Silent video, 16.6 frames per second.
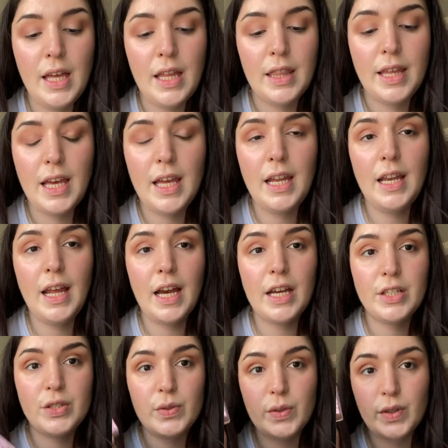Then
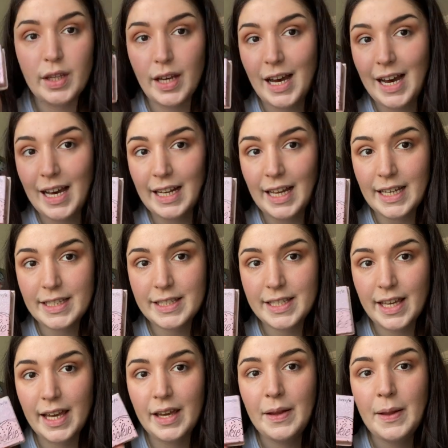I do the
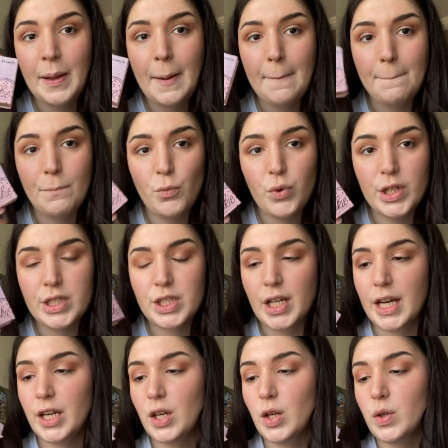highlighter, which
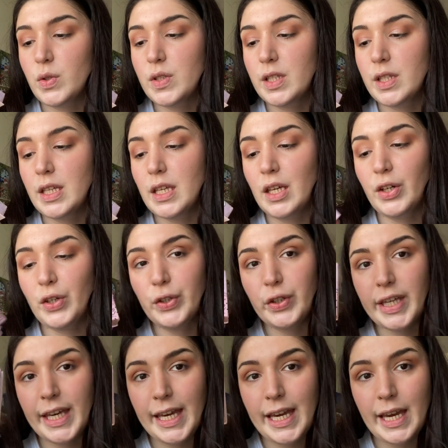I use the
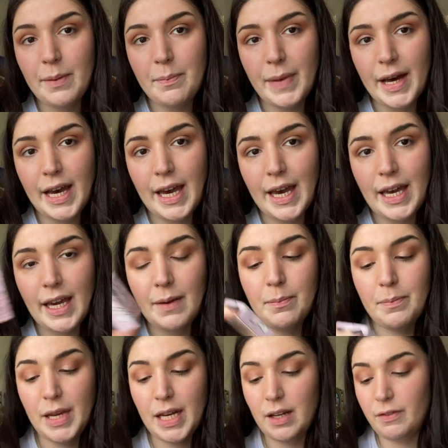Cookie by
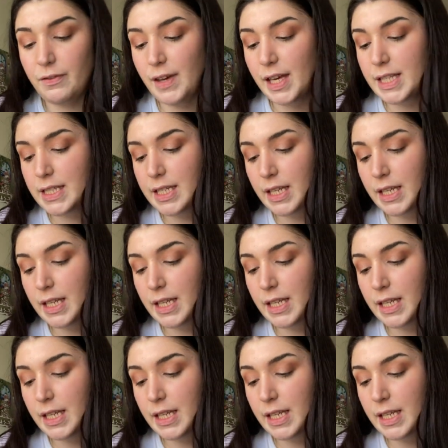Benefit.